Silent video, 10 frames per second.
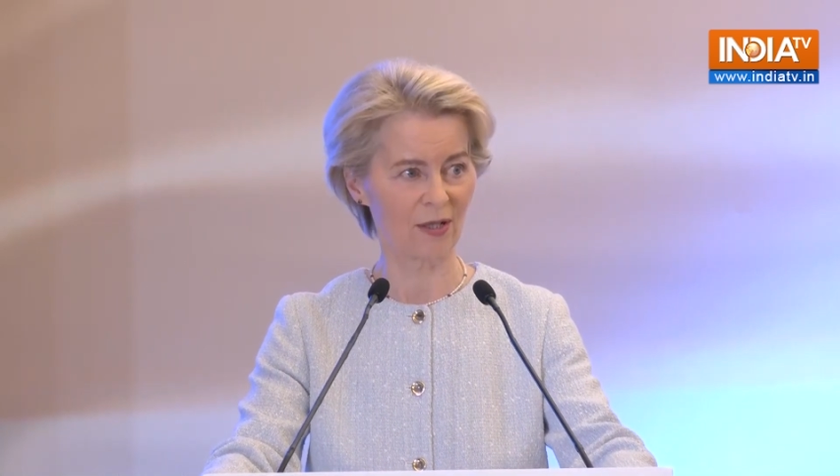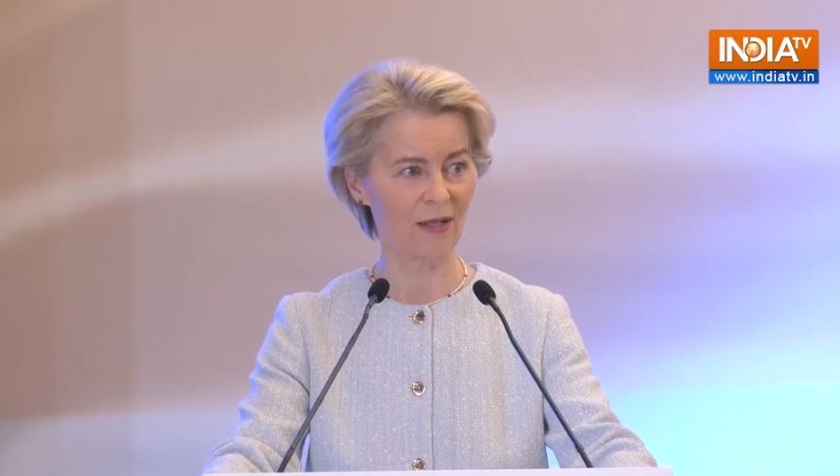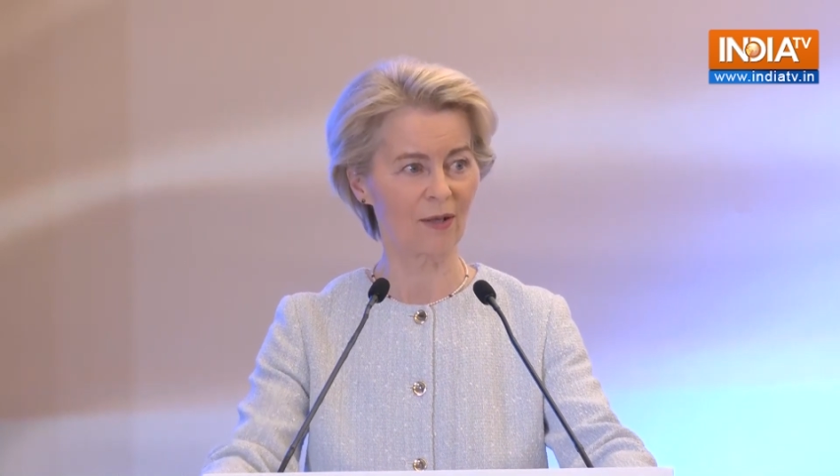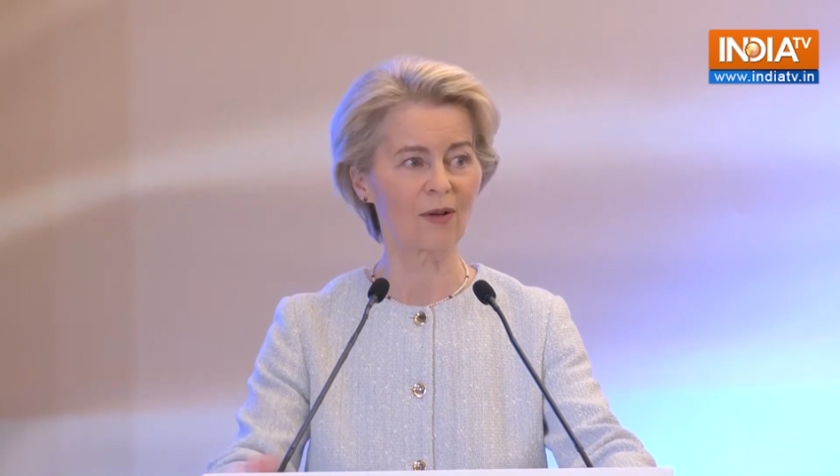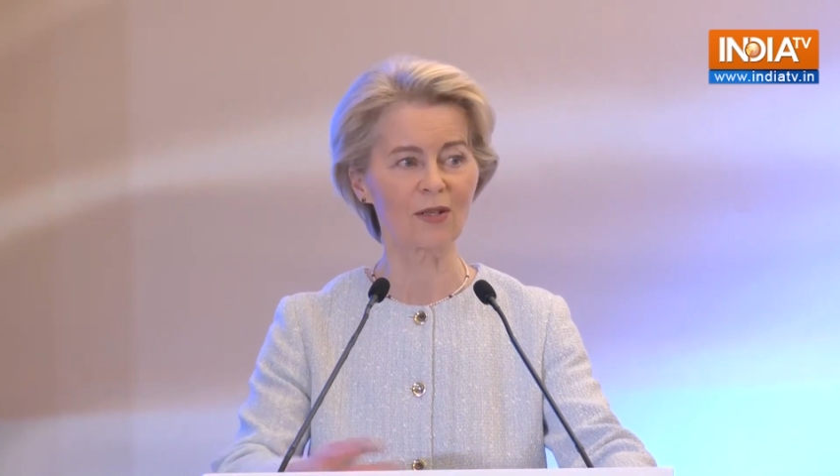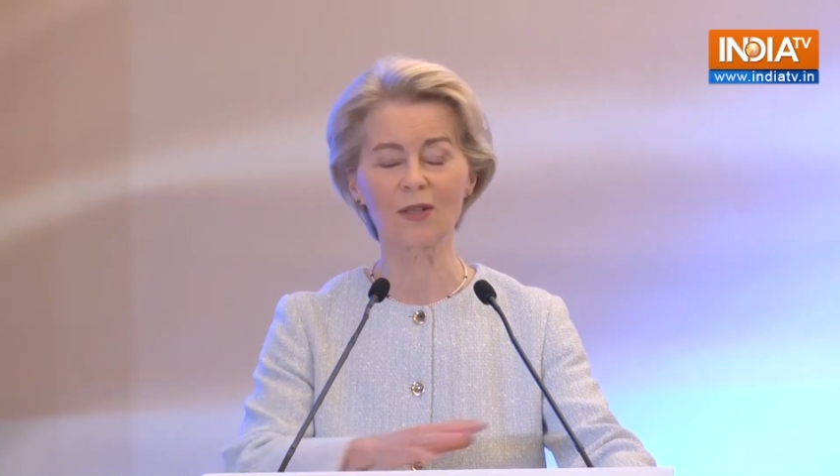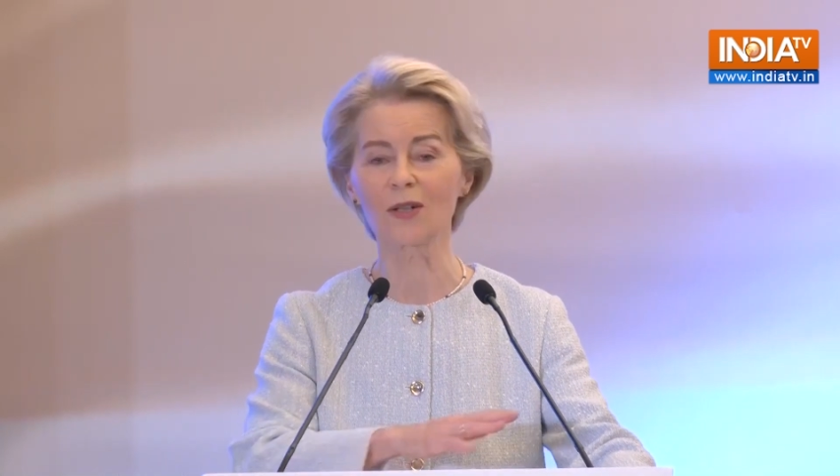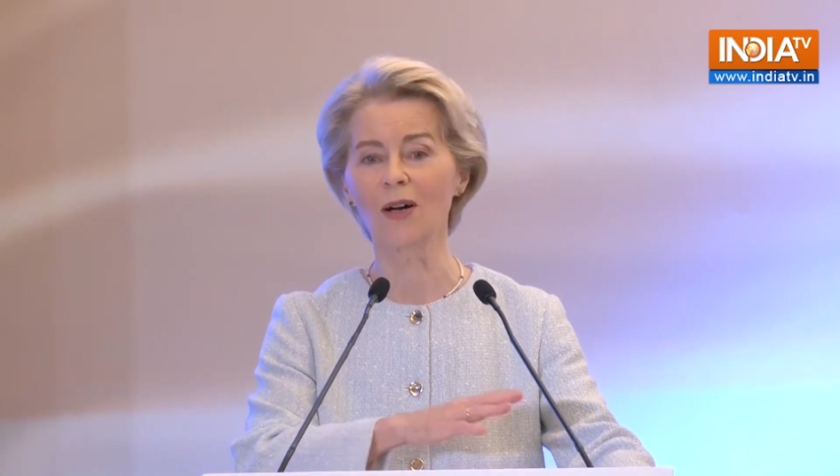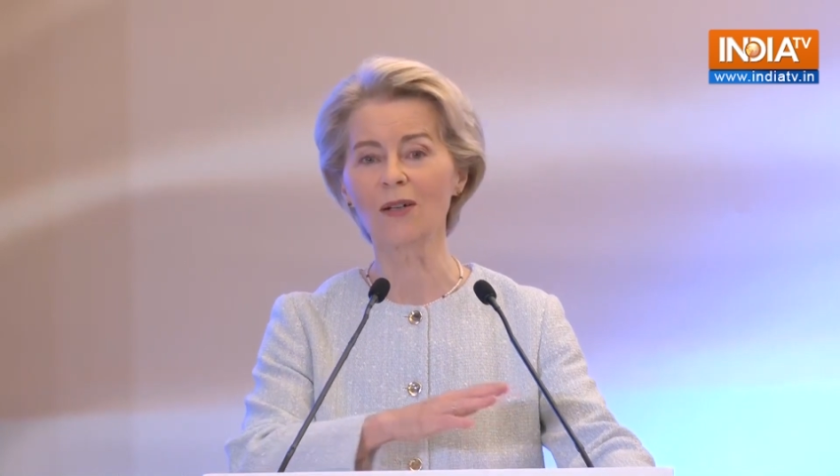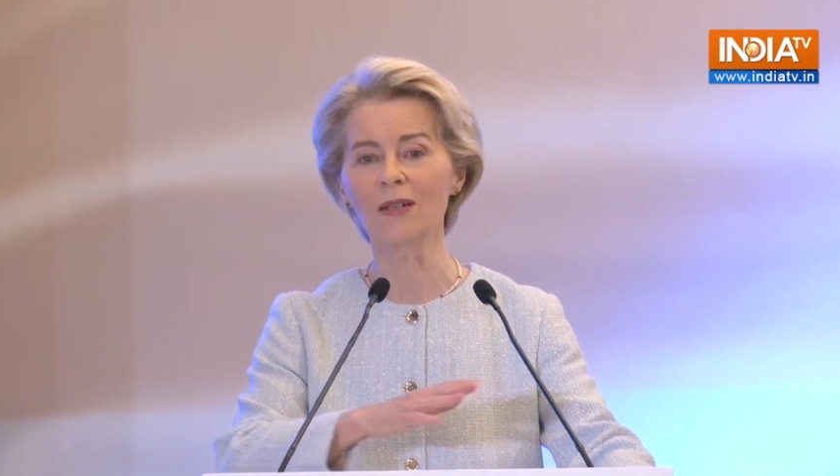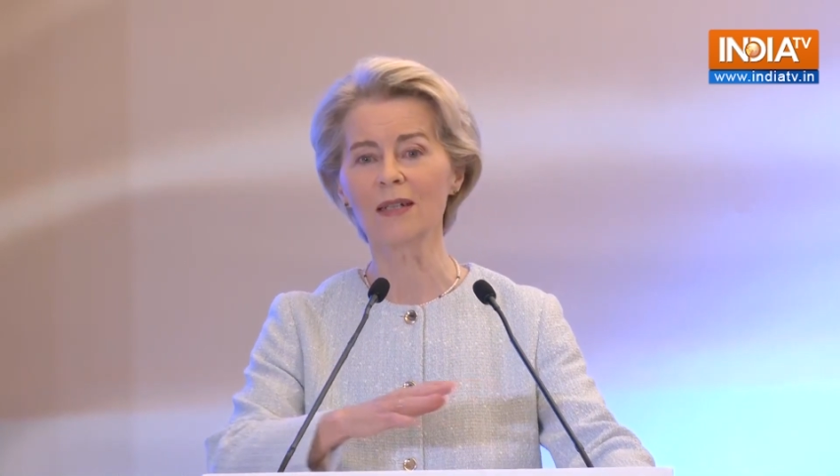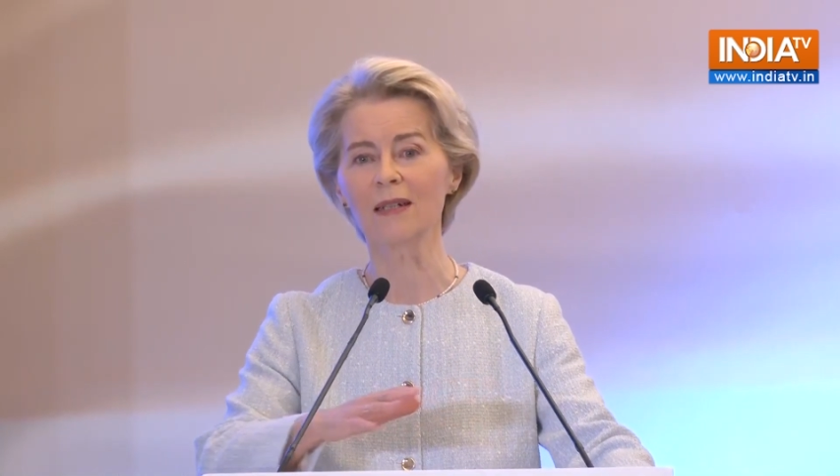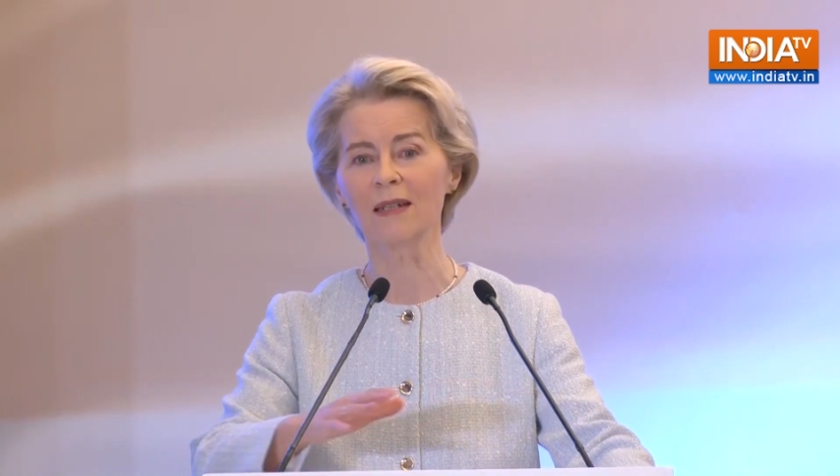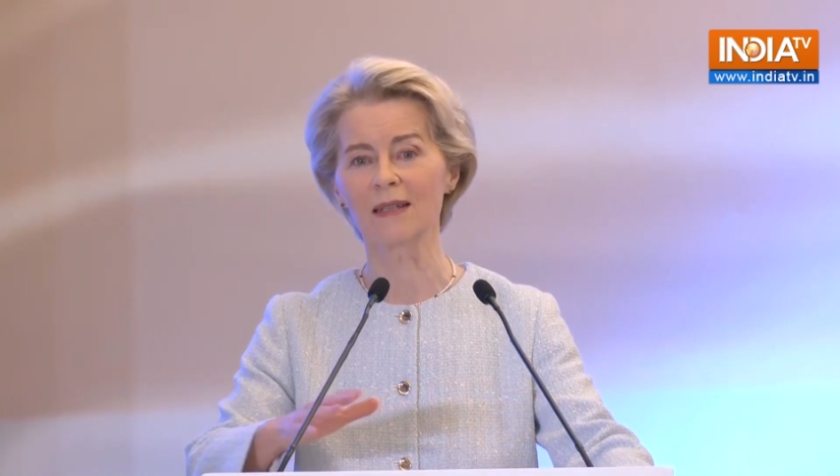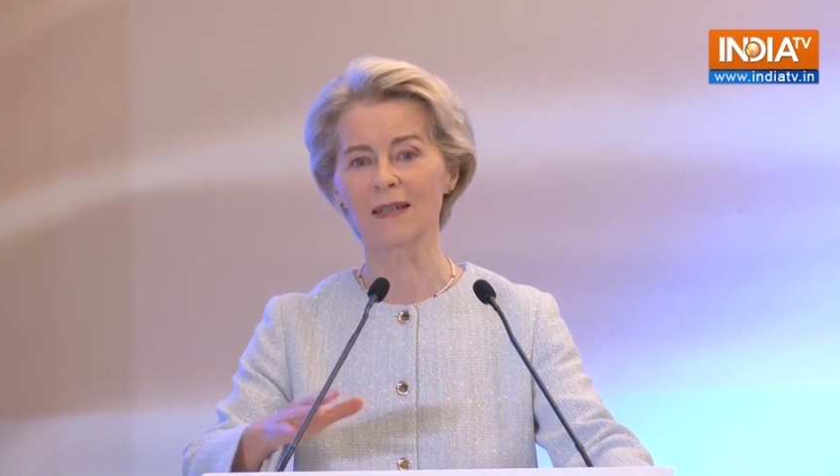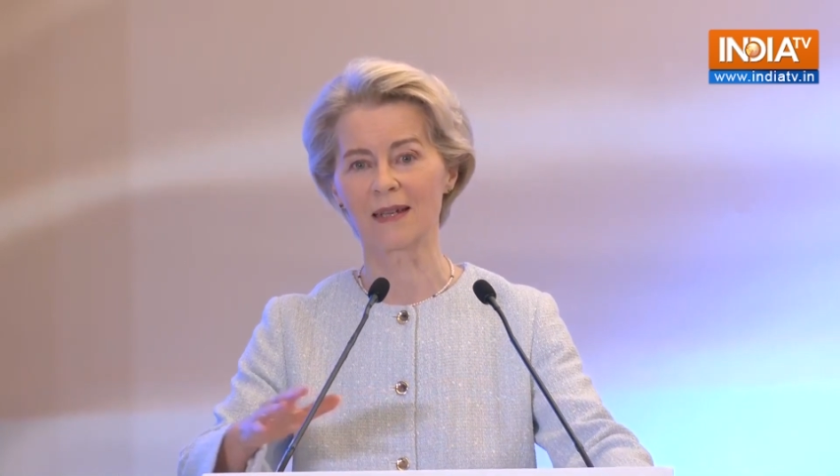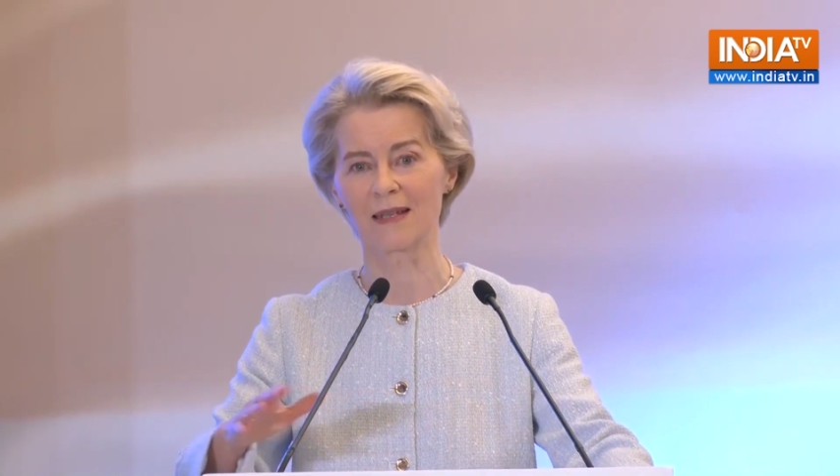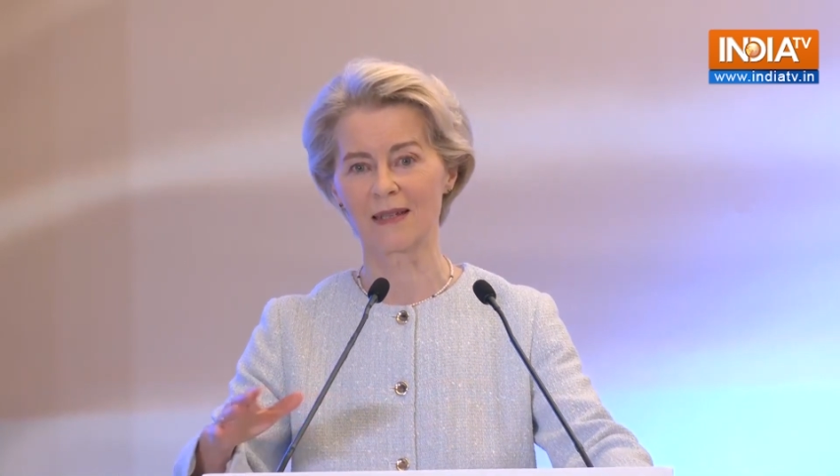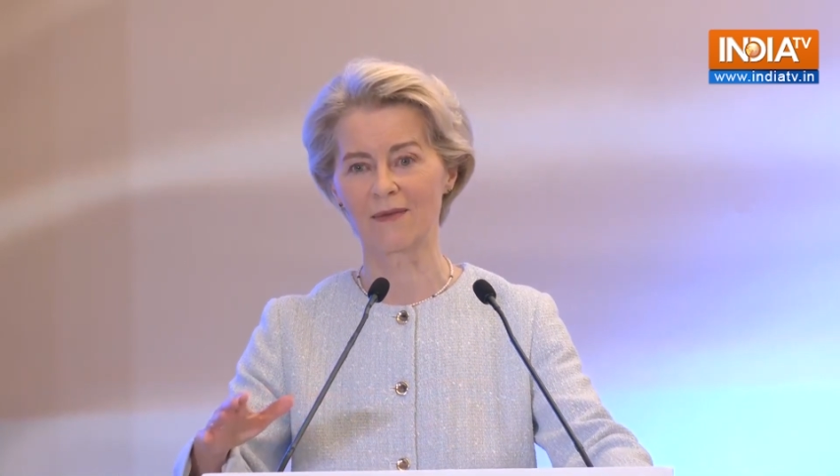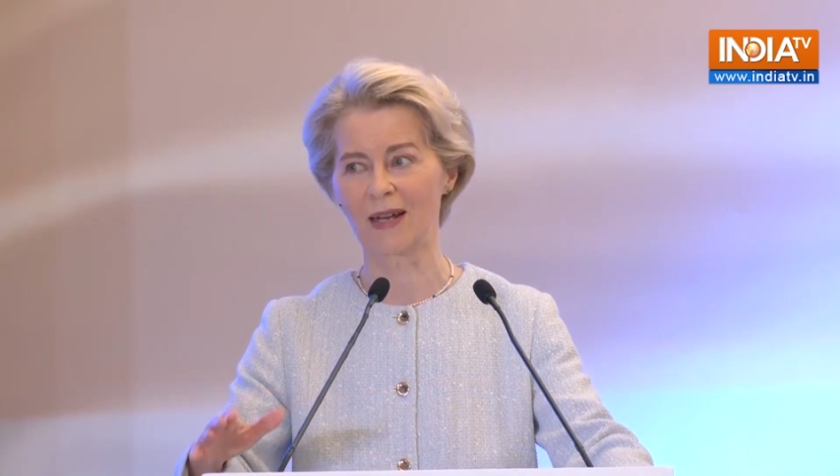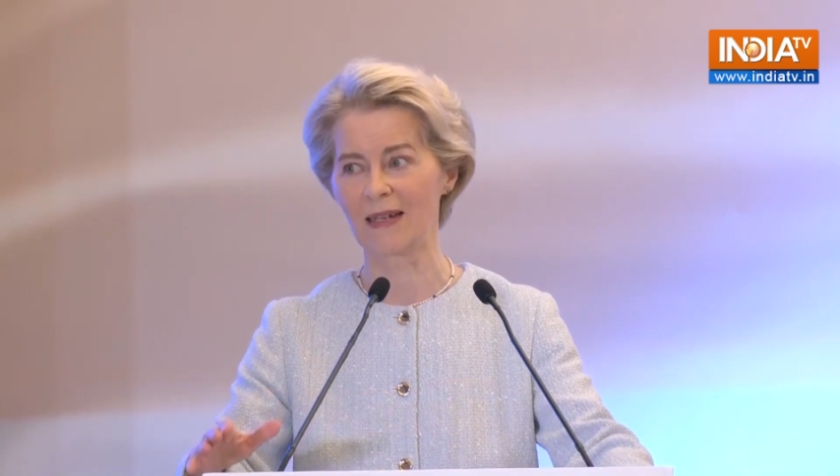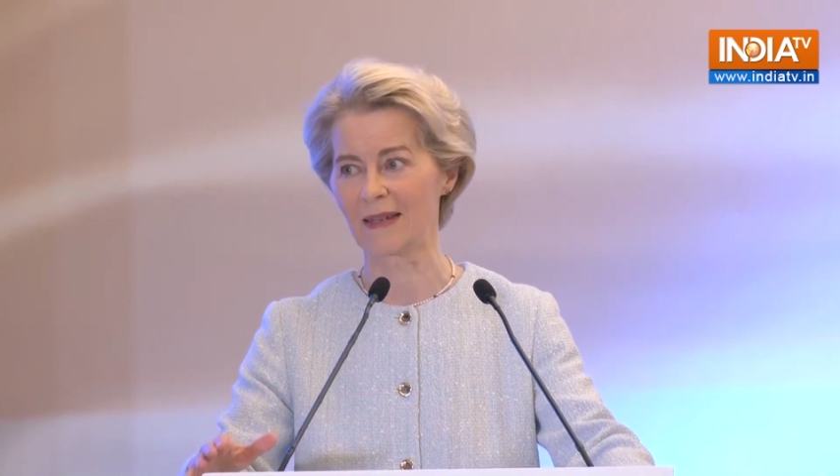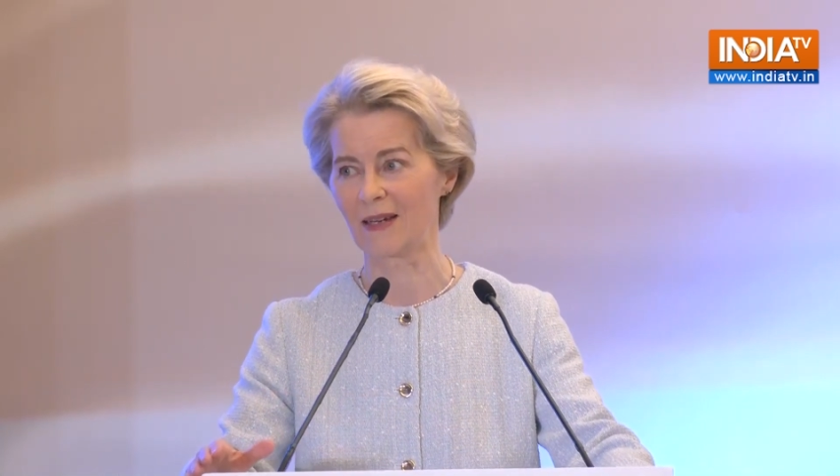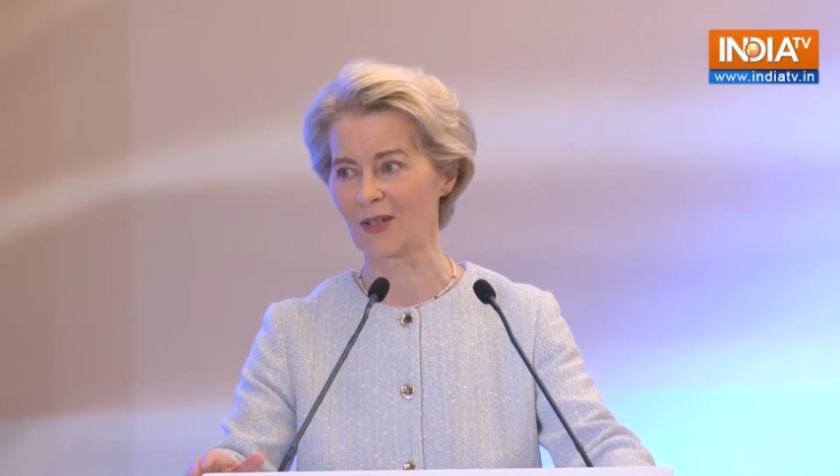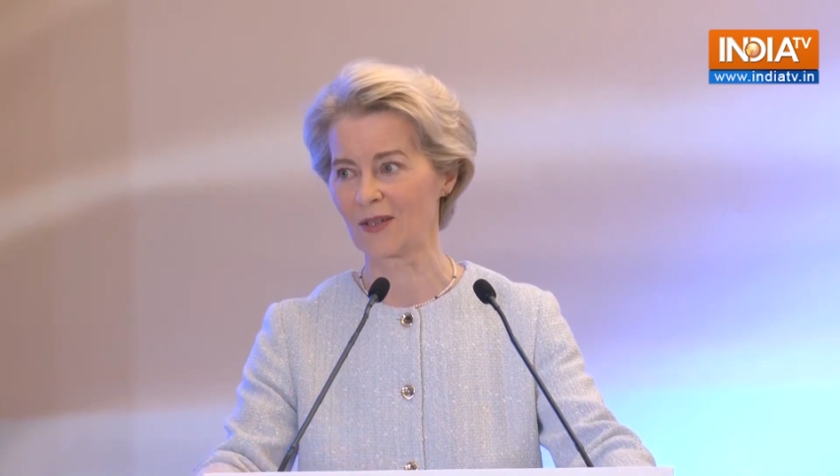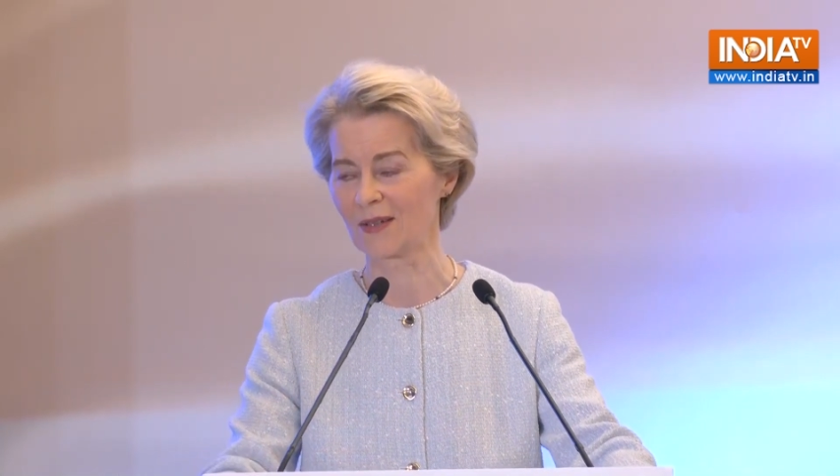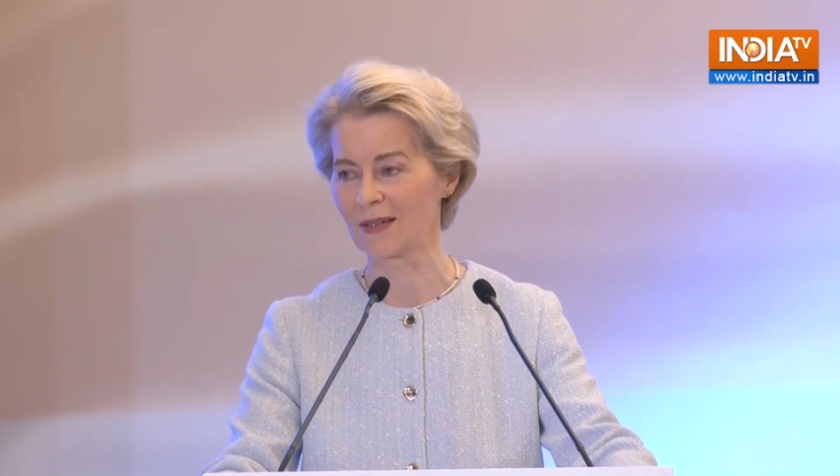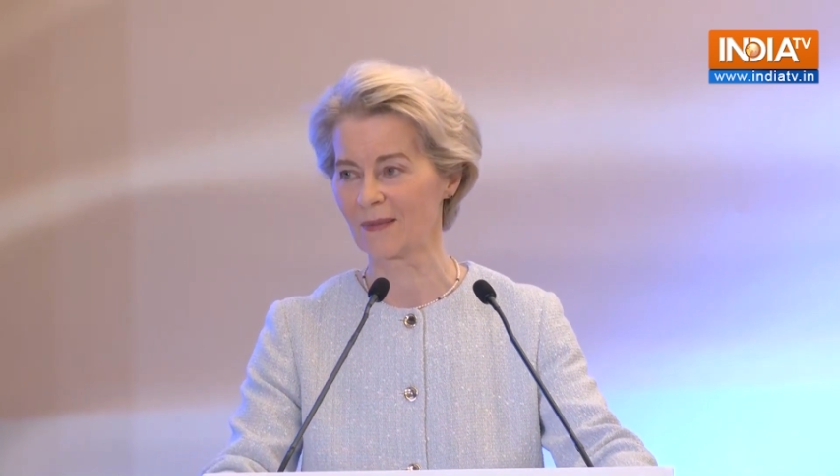across continents and civilizations.